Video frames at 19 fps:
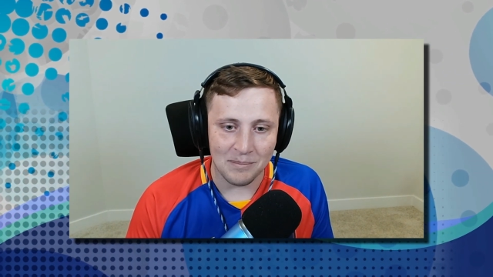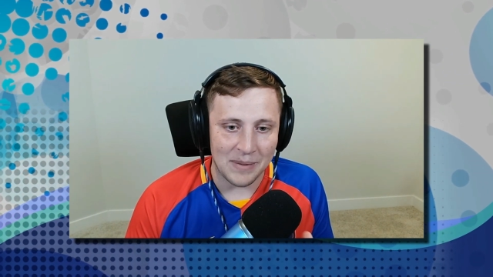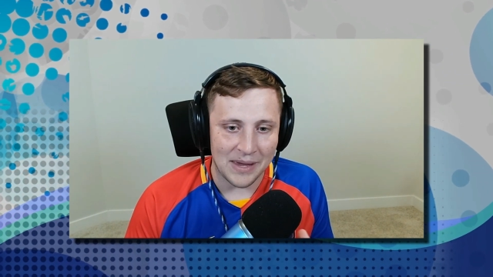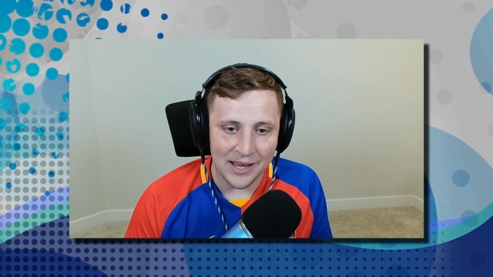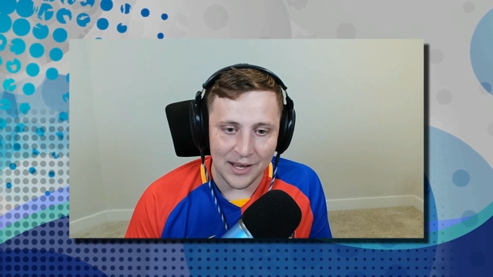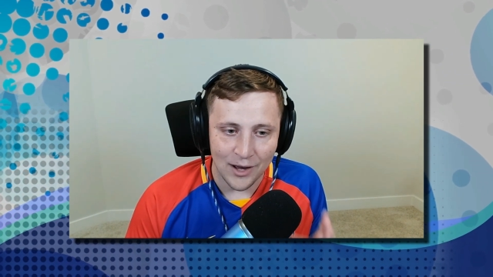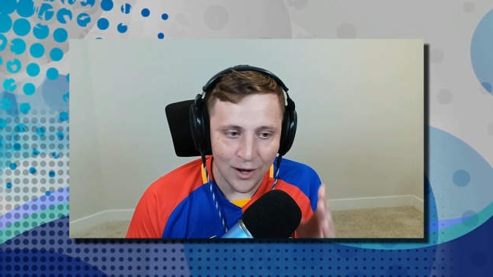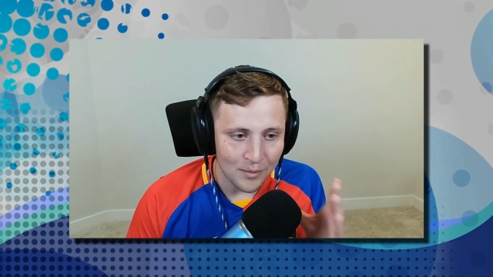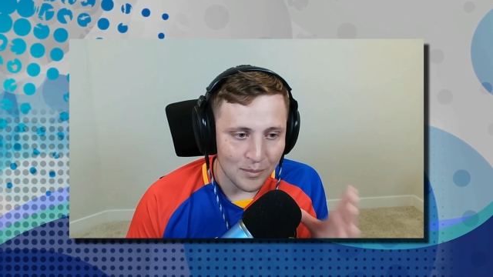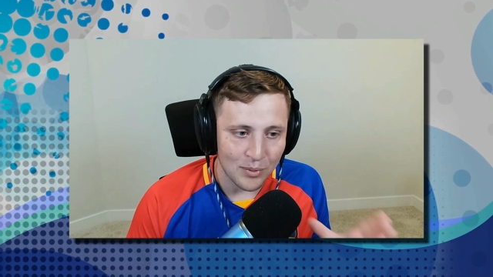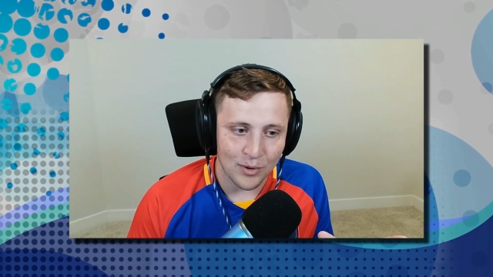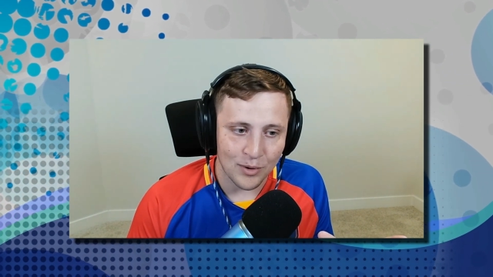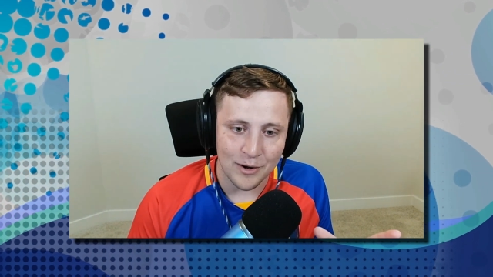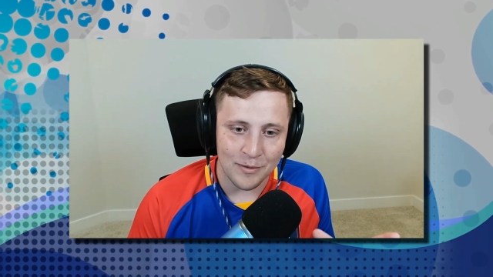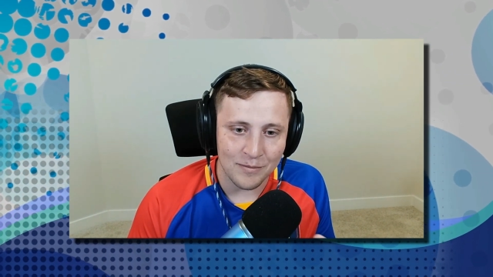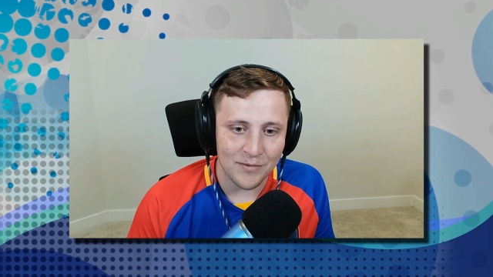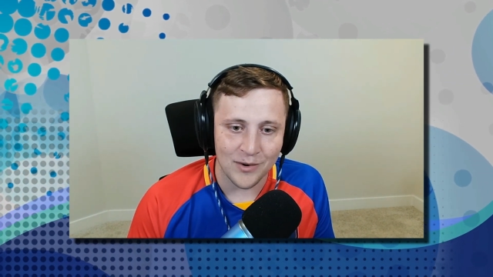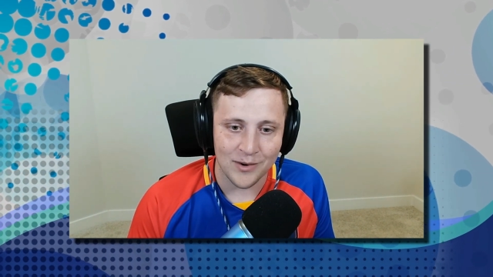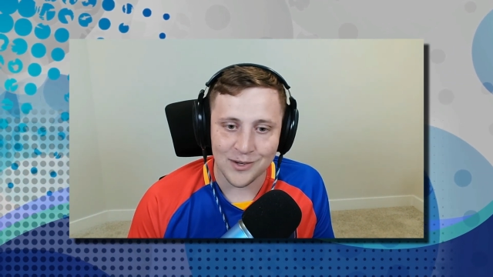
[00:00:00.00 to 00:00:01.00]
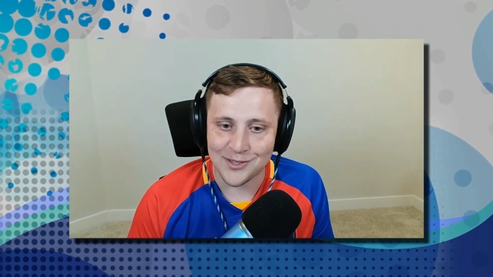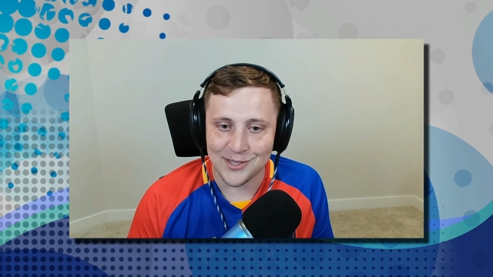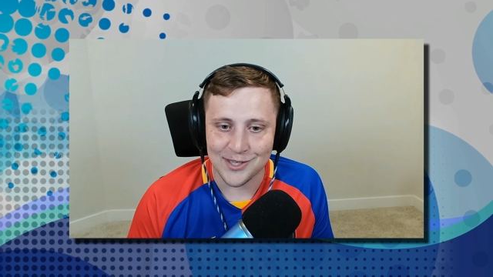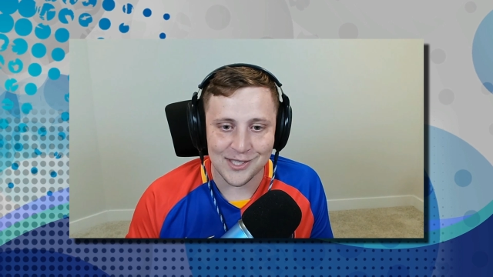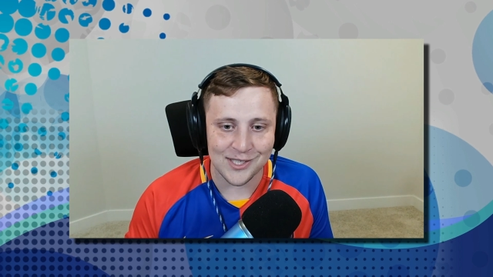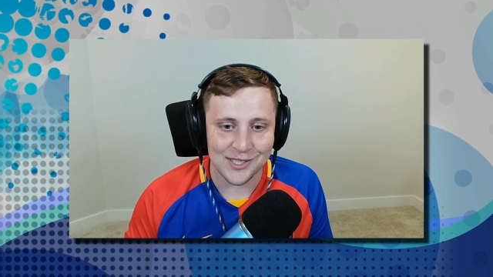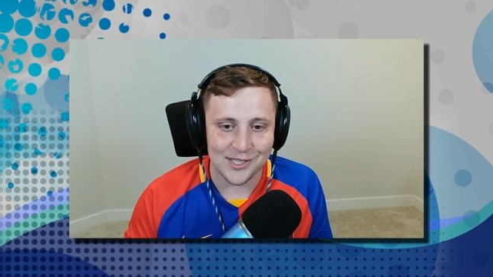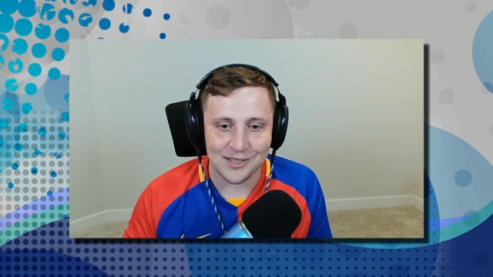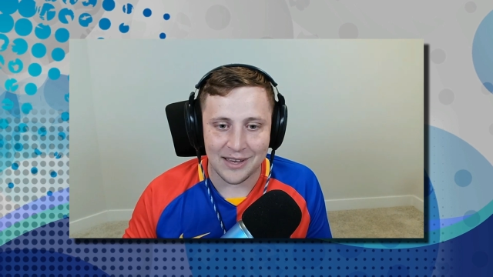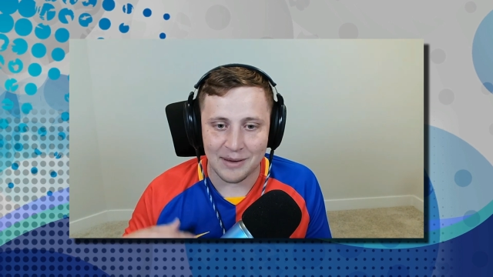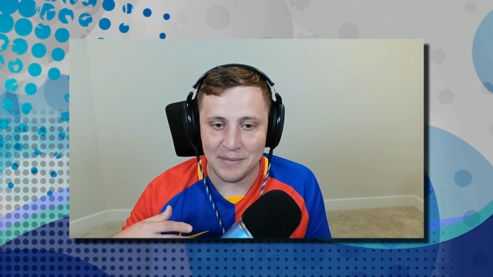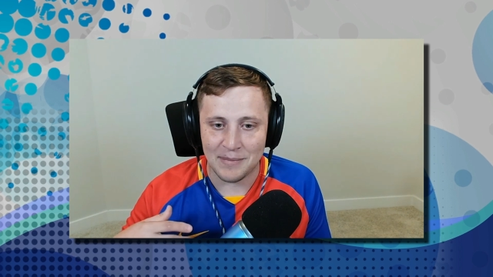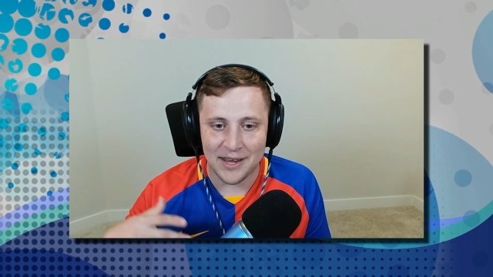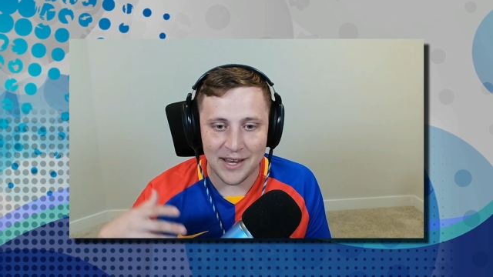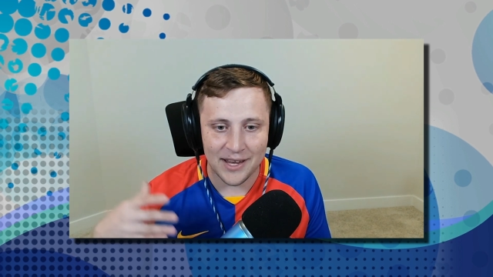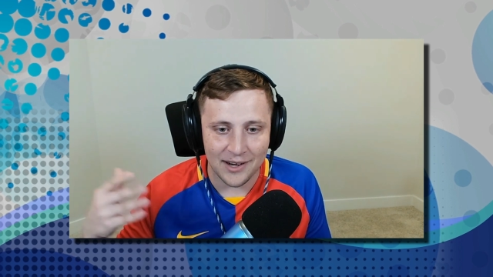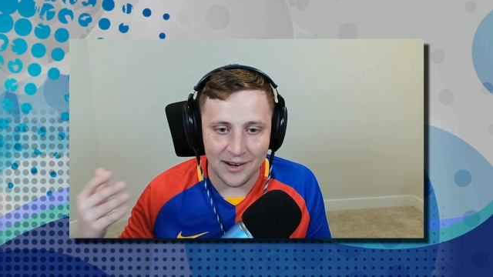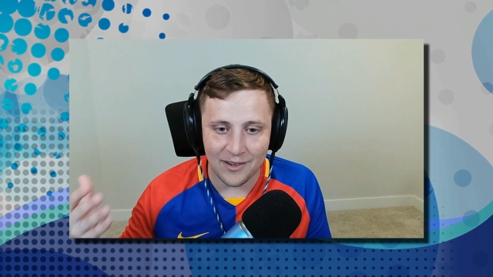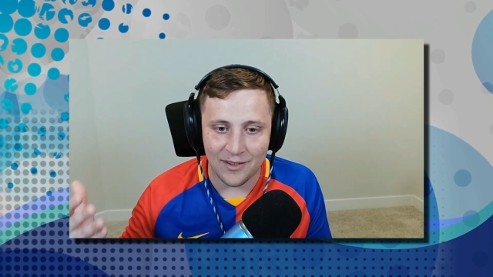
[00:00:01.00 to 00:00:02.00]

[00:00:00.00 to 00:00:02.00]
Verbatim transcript: being on-prem versus like being in a